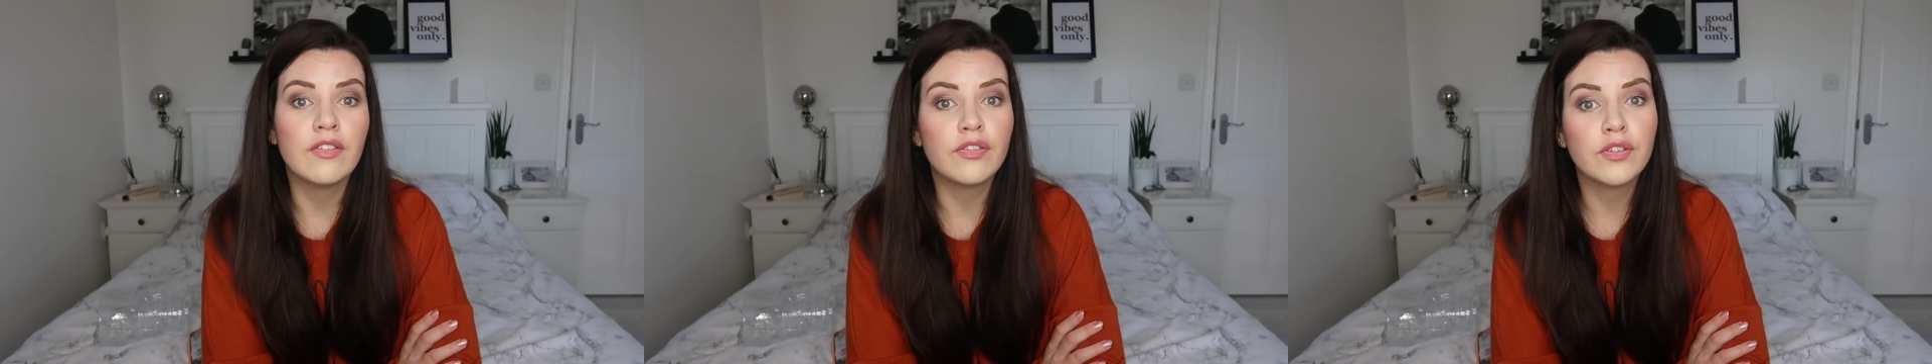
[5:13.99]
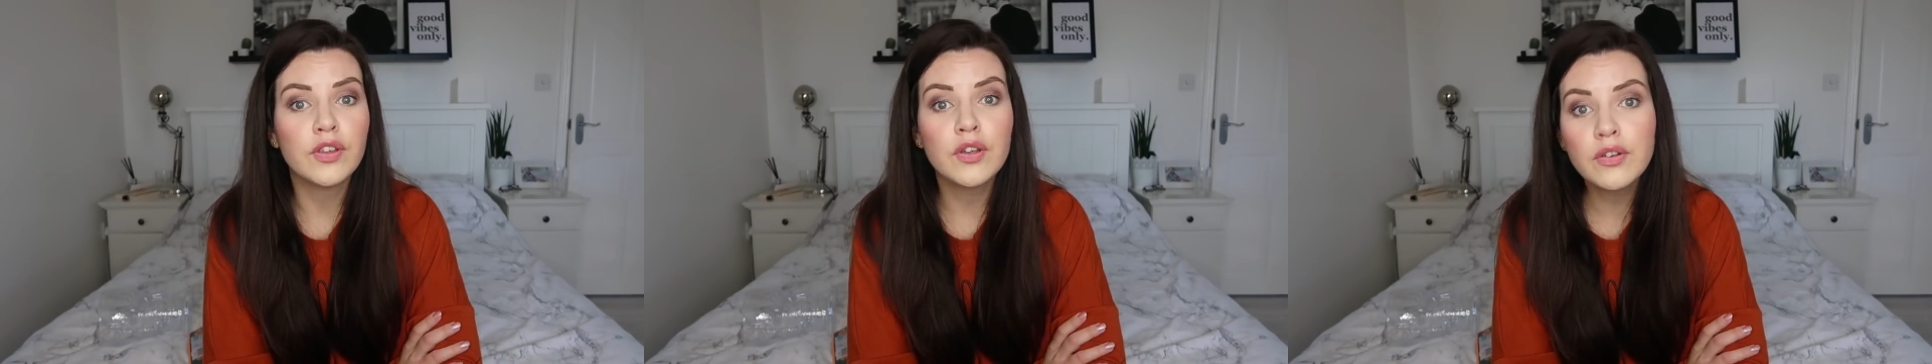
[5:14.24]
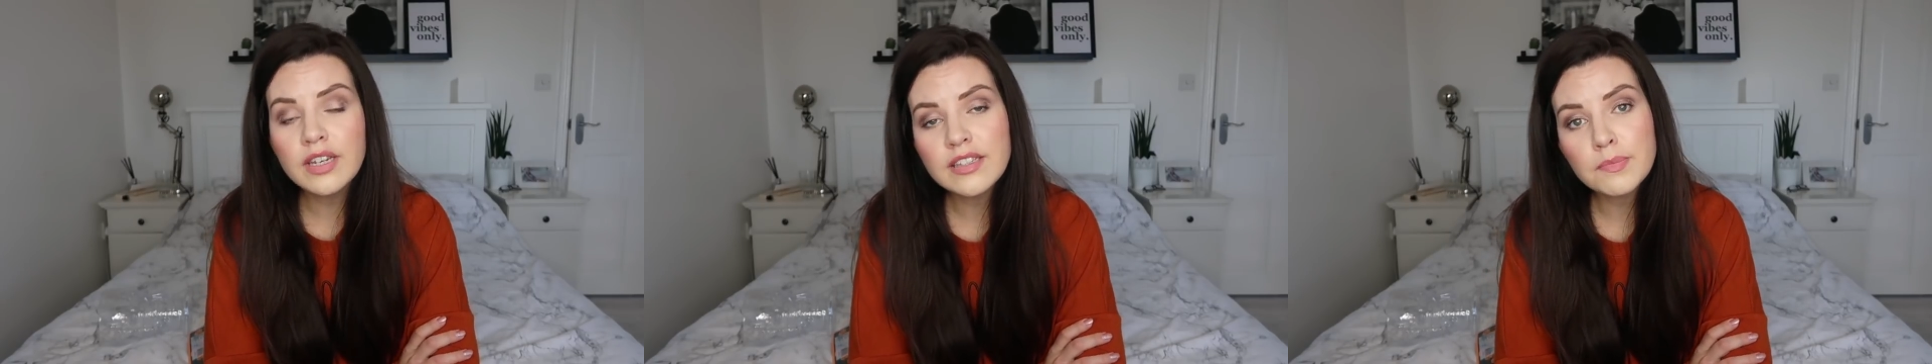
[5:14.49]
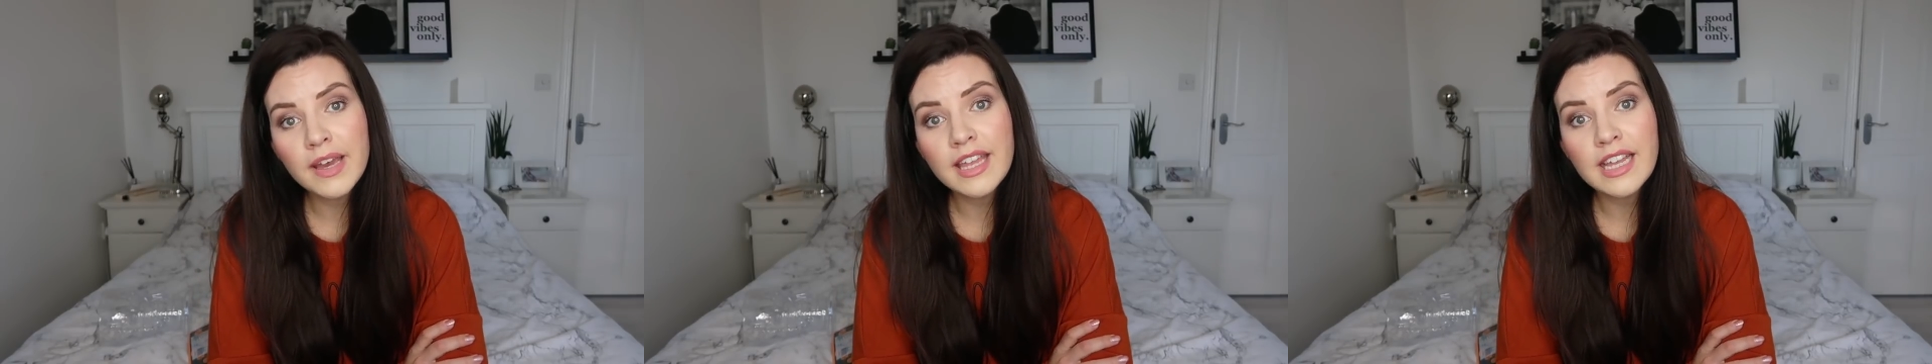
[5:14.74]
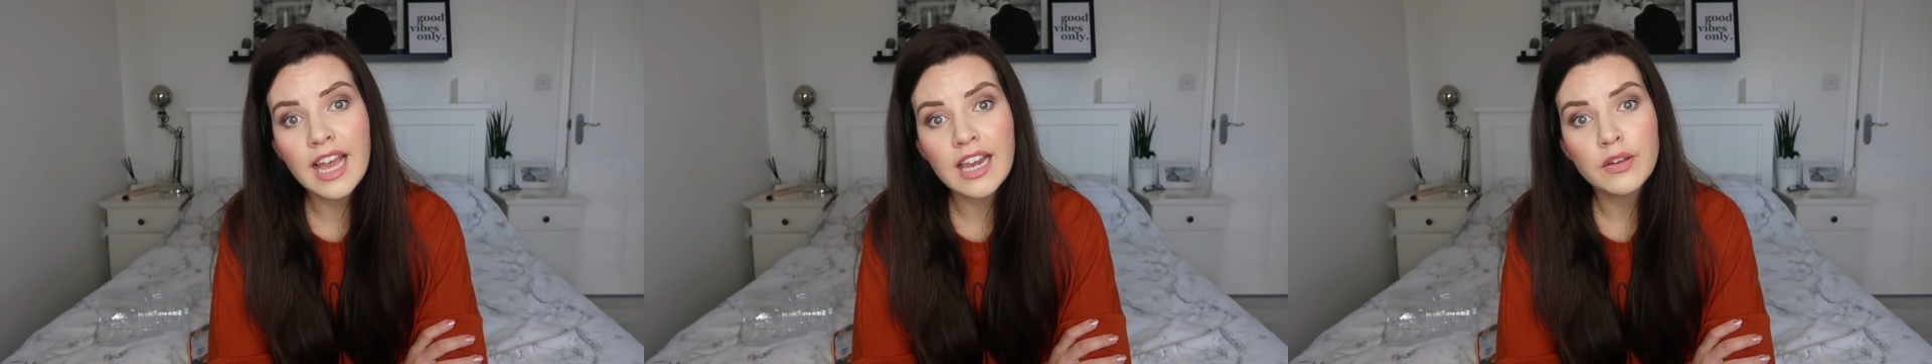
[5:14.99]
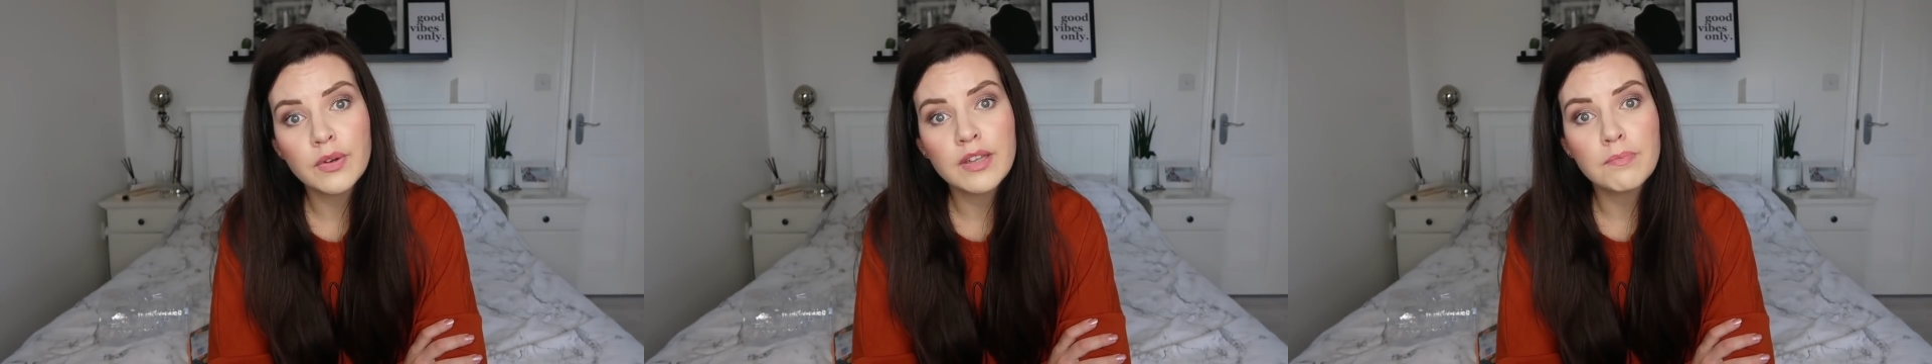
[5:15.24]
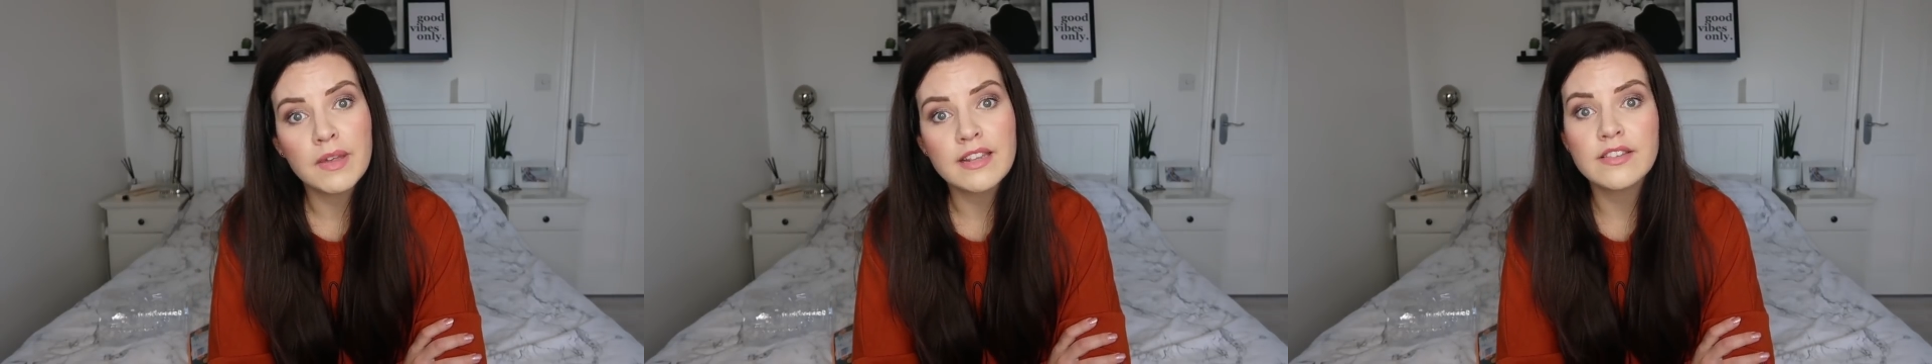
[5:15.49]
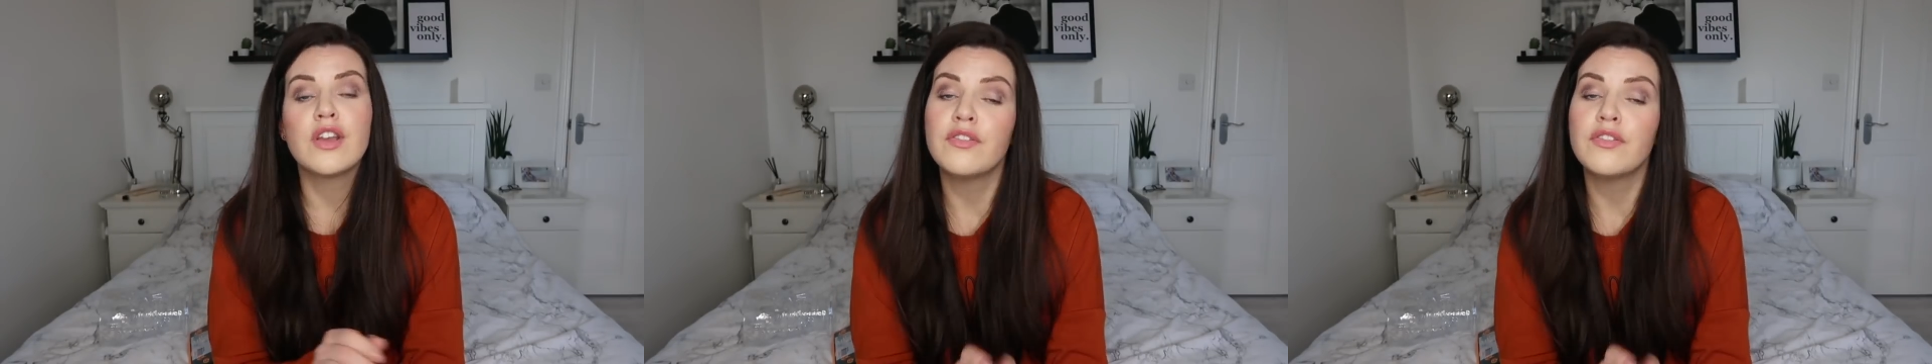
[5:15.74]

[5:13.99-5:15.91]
If you need to buy any Halloween bits,